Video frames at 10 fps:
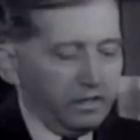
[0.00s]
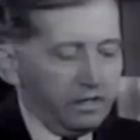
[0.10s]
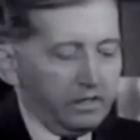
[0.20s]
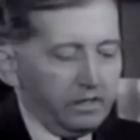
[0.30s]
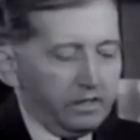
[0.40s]
the
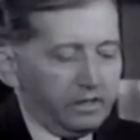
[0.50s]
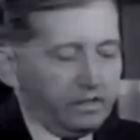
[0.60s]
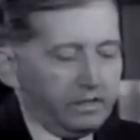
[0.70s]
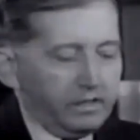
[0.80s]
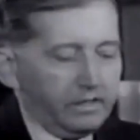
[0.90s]
rules of
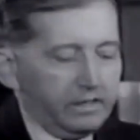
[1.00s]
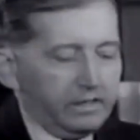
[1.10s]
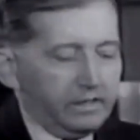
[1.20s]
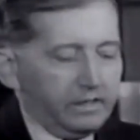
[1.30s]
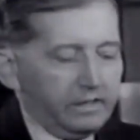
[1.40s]

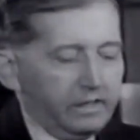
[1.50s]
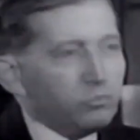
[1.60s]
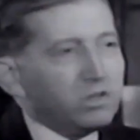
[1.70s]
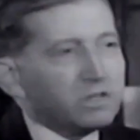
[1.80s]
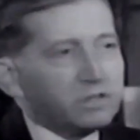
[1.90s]
morality to
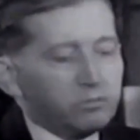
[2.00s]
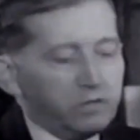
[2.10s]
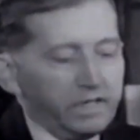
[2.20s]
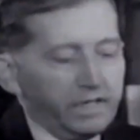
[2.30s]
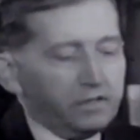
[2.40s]
which the
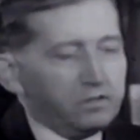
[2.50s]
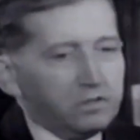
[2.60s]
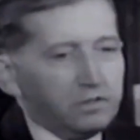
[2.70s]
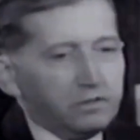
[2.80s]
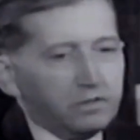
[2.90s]

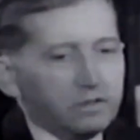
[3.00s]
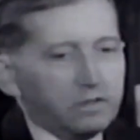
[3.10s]
filmmakers were to